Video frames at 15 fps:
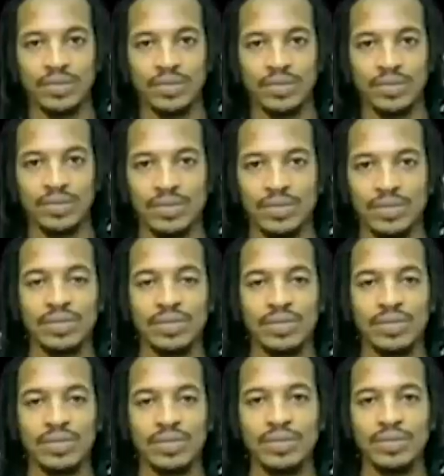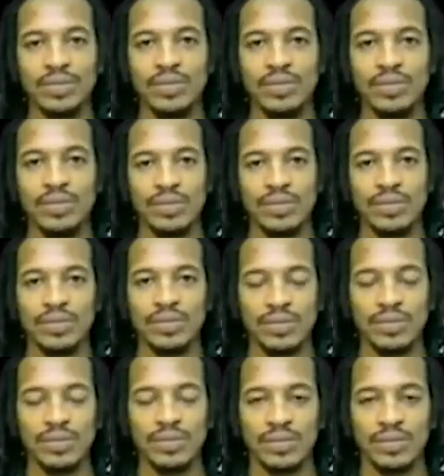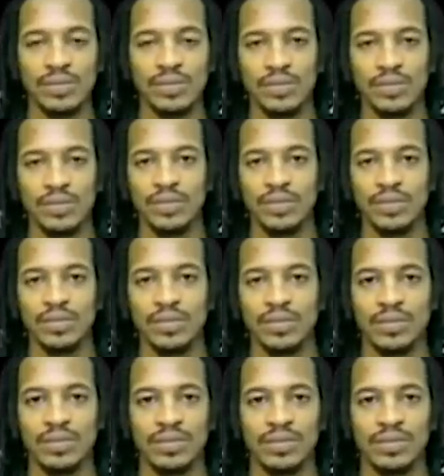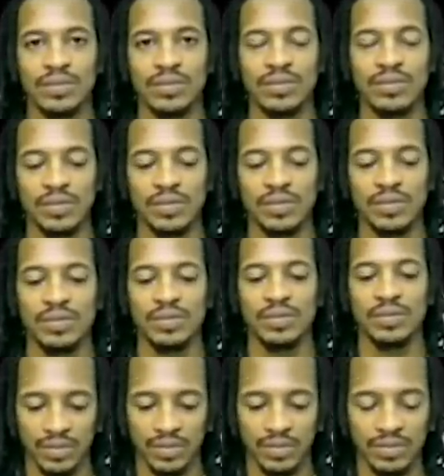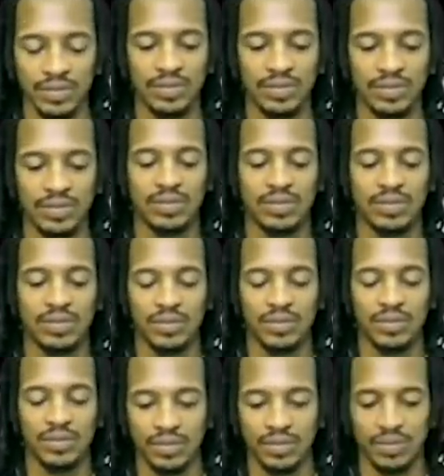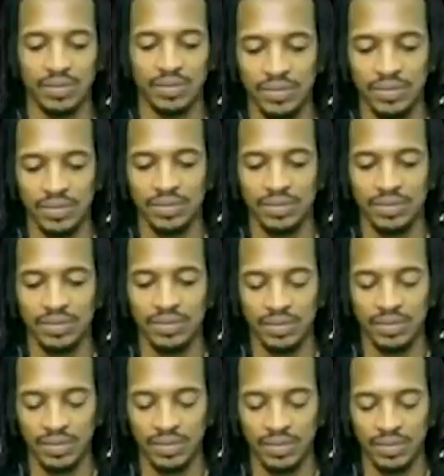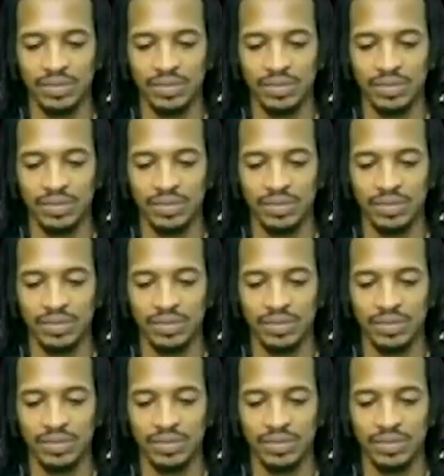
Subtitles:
[no speech]